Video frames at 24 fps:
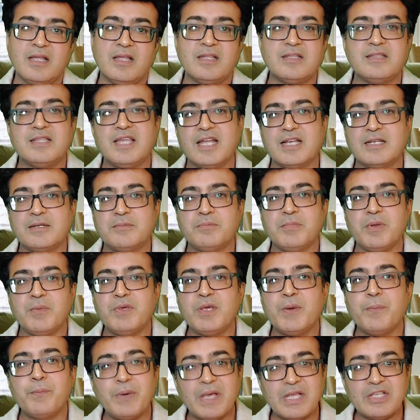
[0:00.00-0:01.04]
that may
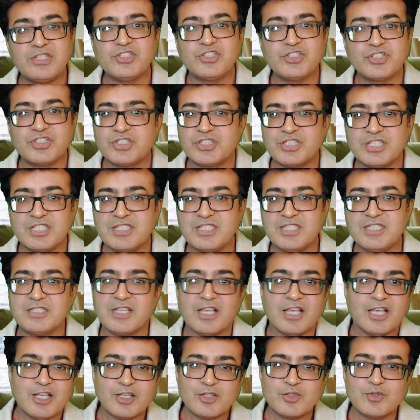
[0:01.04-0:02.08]
be a Paget's disease.